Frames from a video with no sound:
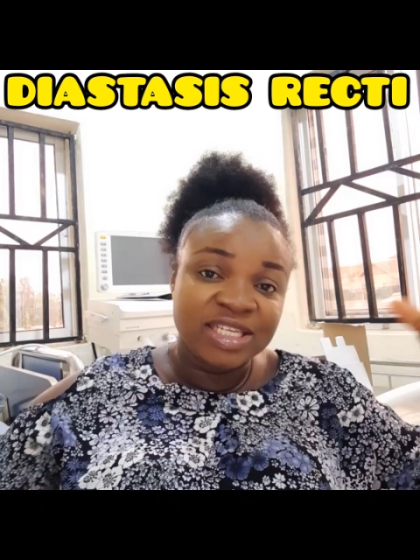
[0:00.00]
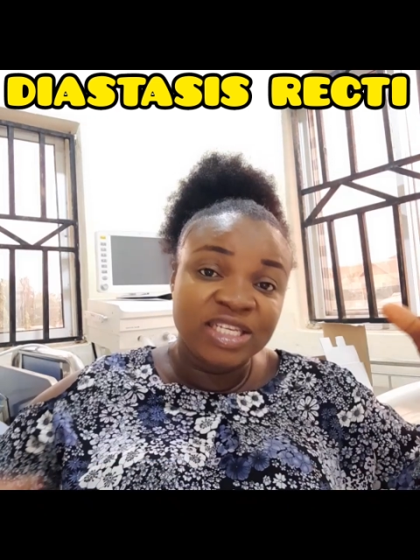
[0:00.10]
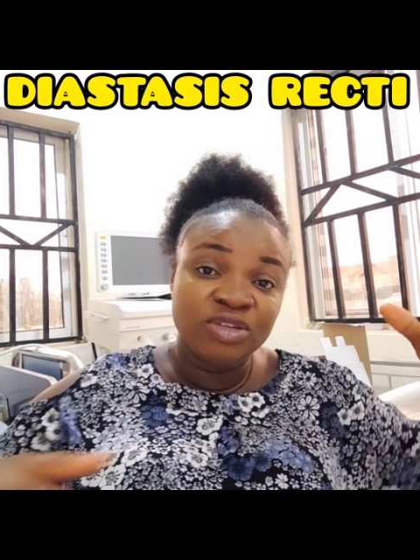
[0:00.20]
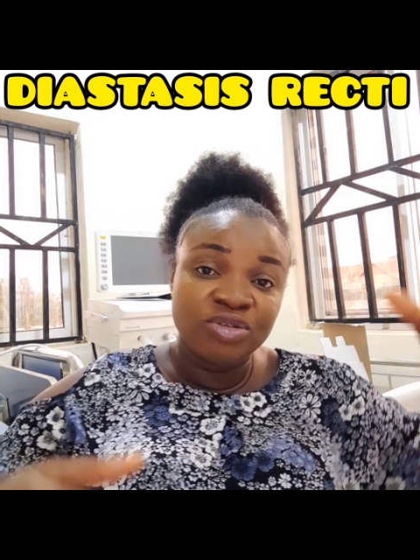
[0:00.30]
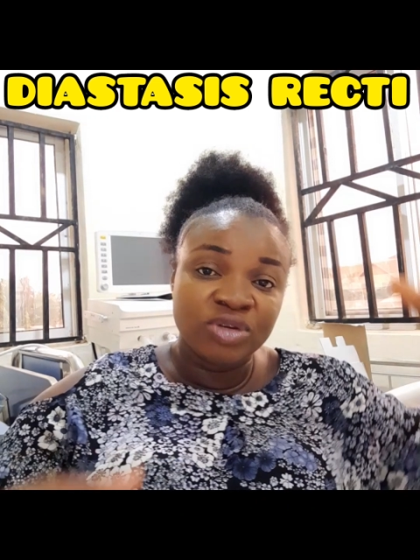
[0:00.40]

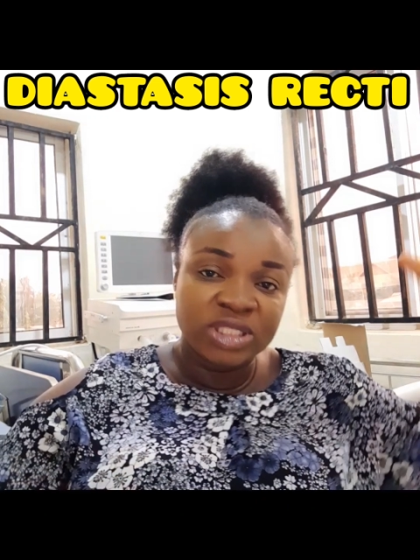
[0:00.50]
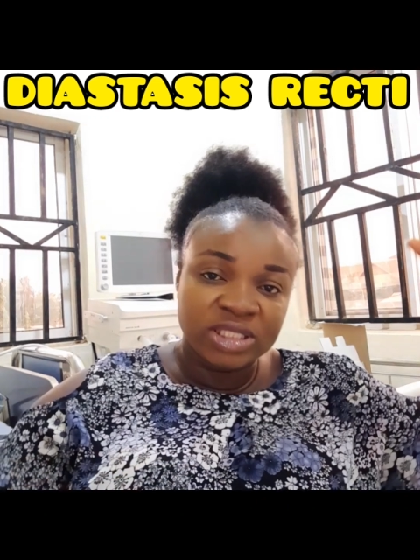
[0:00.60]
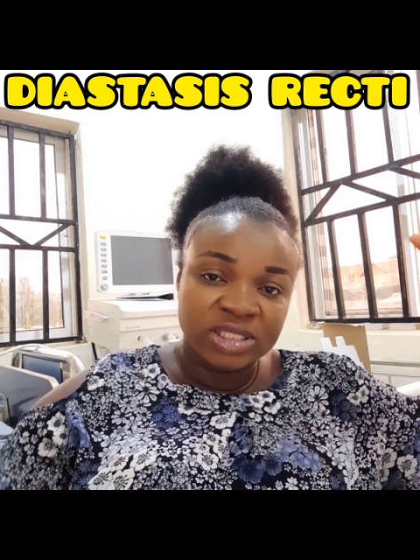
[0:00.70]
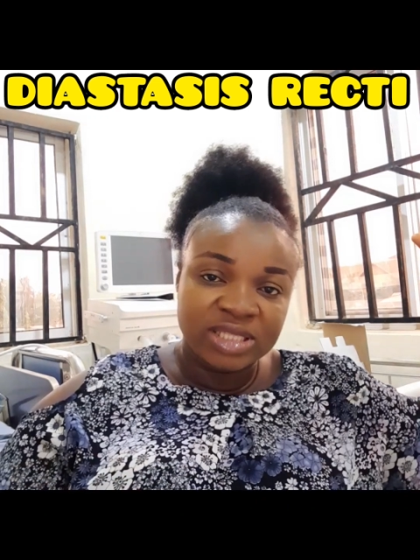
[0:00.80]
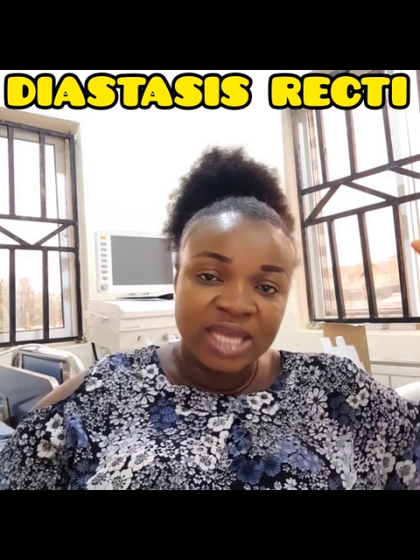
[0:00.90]
It grows in
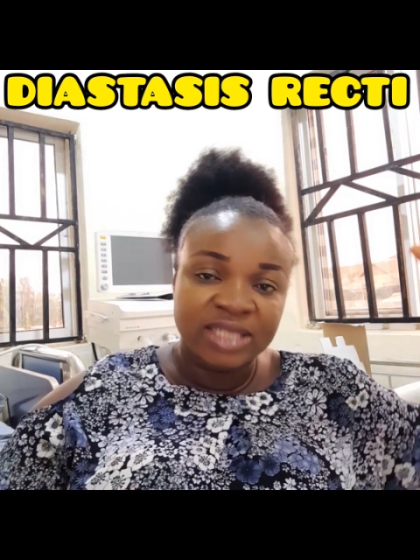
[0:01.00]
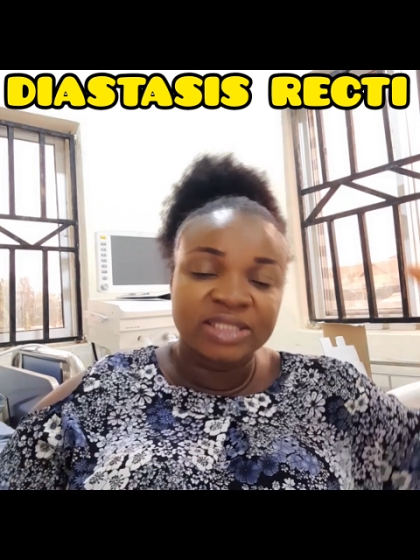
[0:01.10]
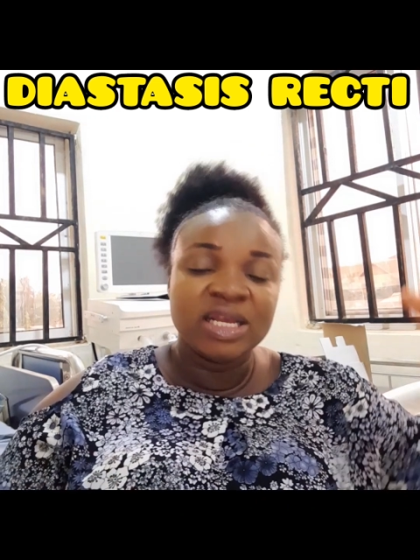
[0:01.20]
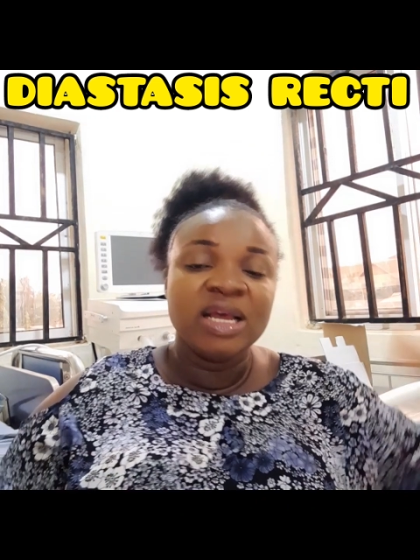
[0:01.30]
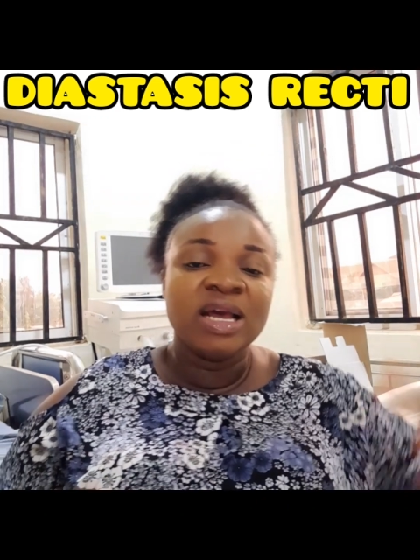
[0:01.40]

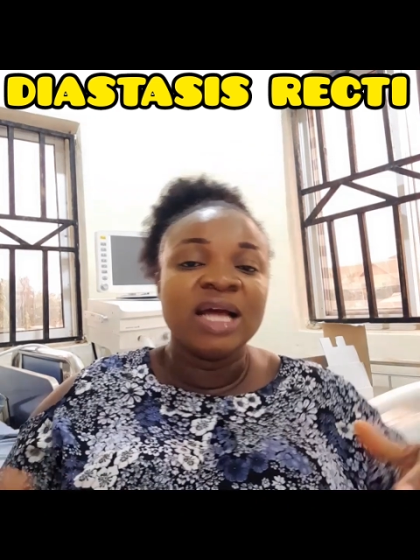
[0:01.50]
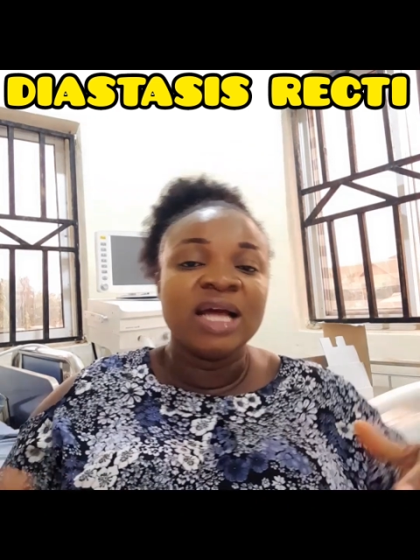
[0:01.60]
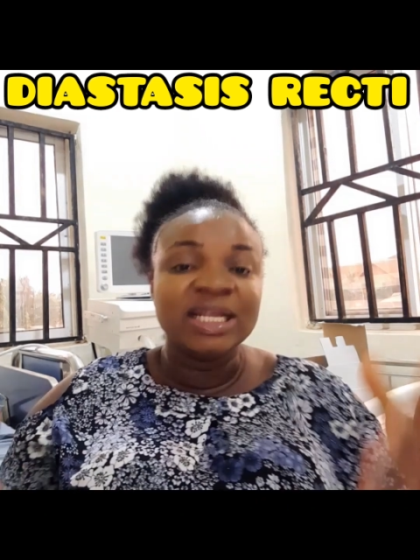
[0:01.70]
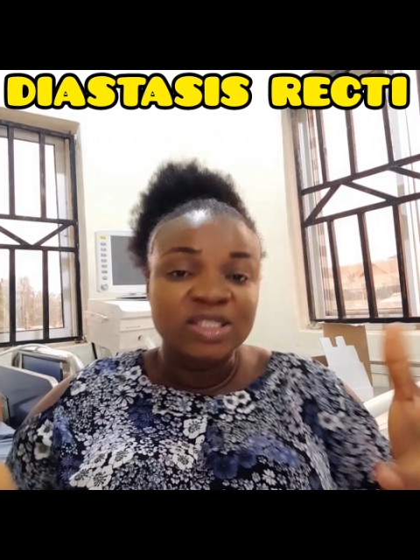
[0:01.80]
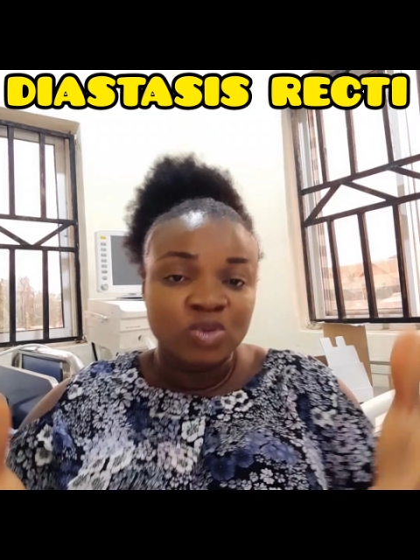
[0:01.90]
size, and
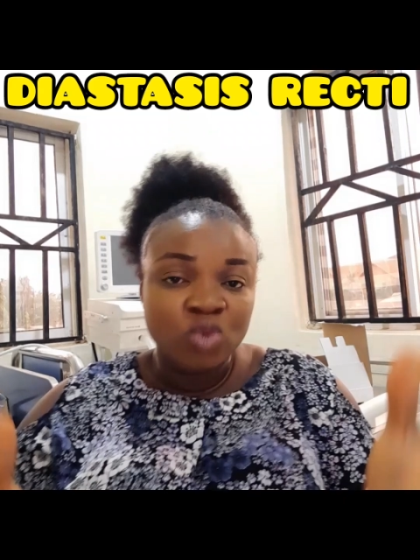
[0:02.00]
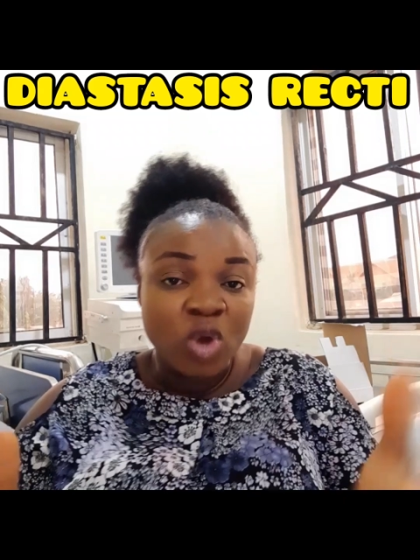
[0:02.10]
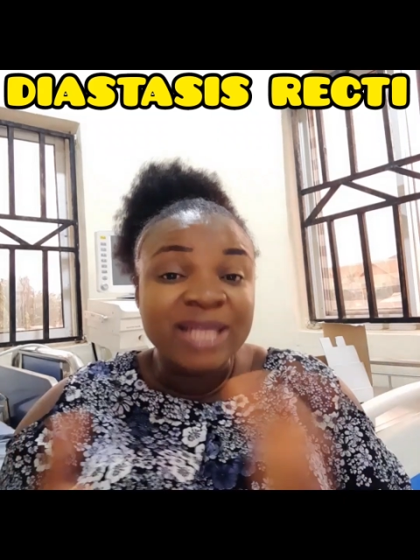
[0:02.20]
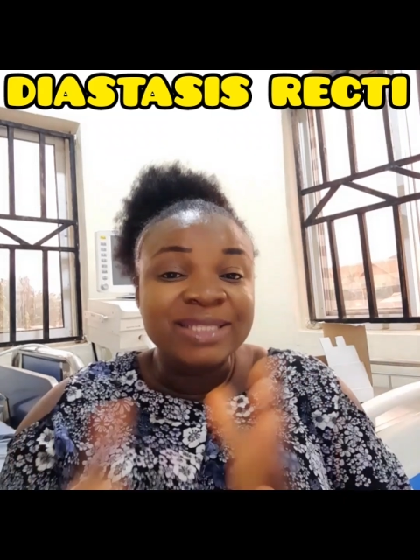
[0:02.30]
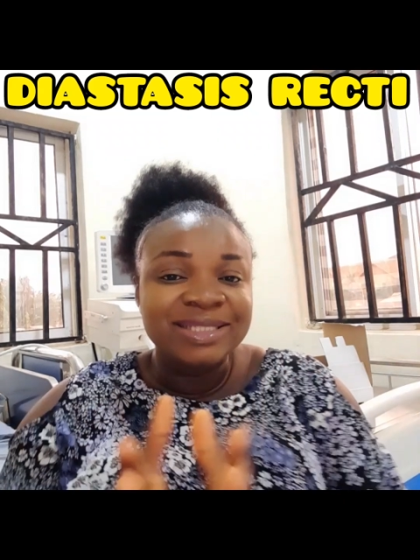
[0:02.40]
that is
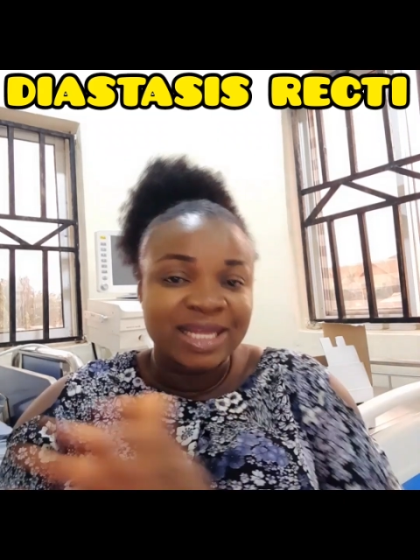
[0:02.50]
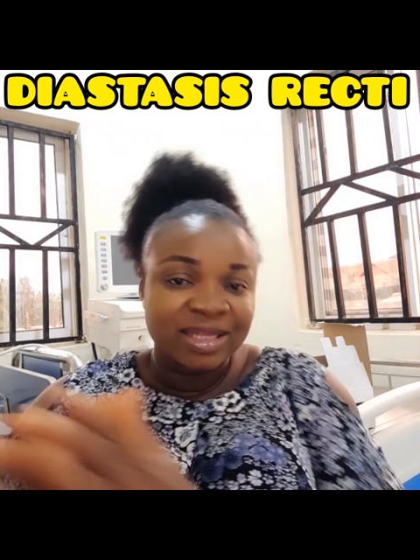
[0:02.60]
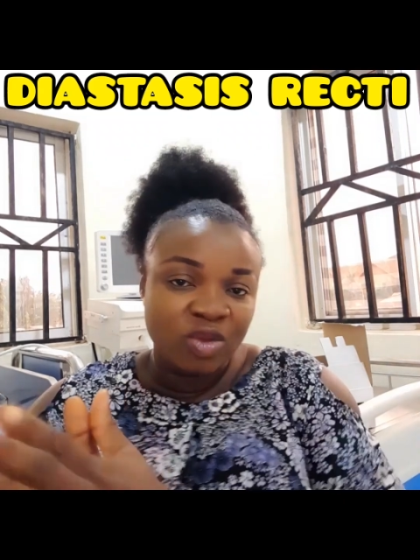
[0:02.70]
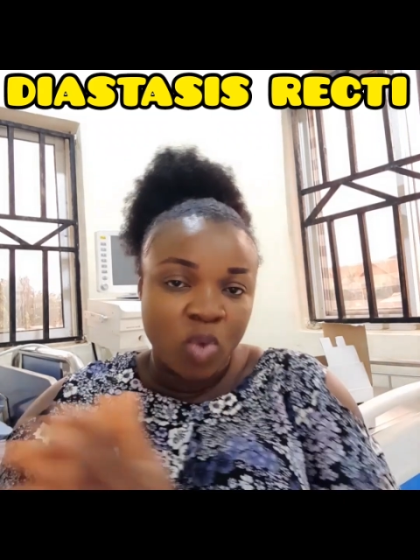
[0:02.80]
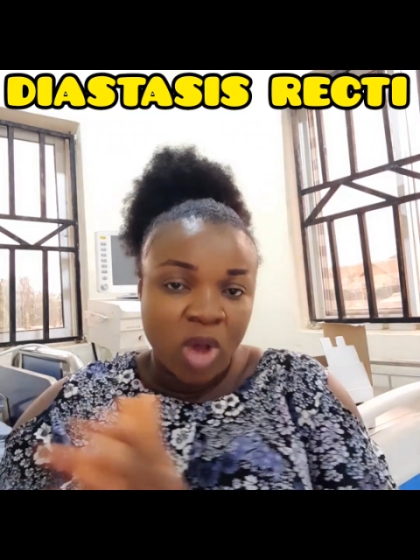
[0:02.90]

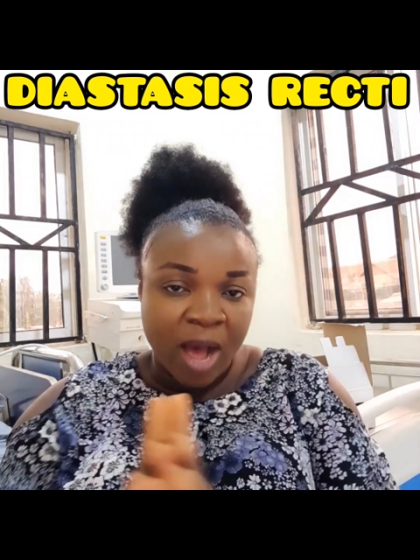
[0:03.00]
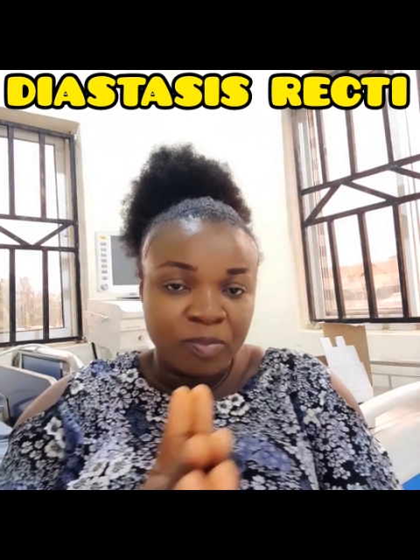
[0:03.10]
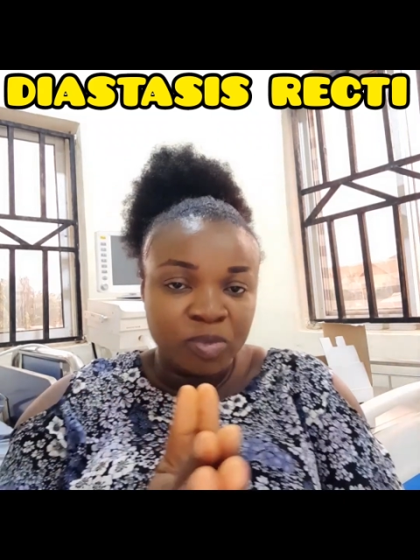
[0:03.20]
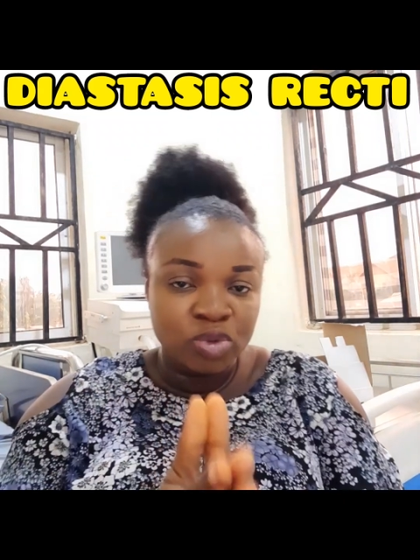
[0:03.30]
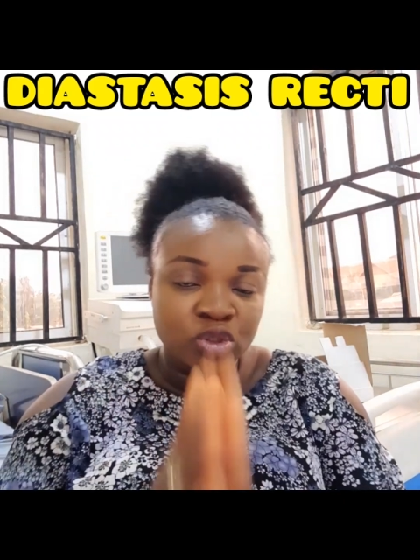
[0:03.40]
exactly what
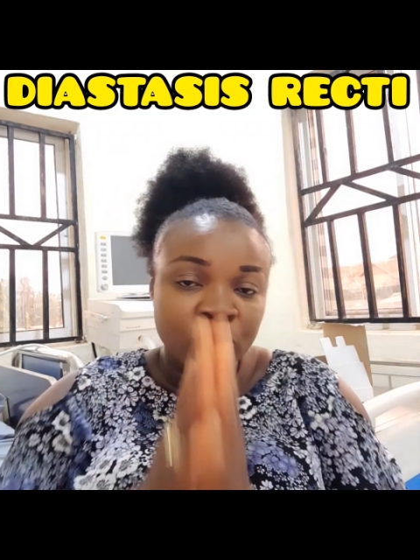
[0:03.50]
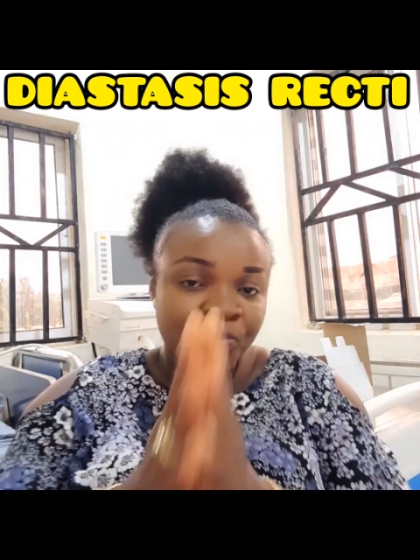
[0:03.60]
happens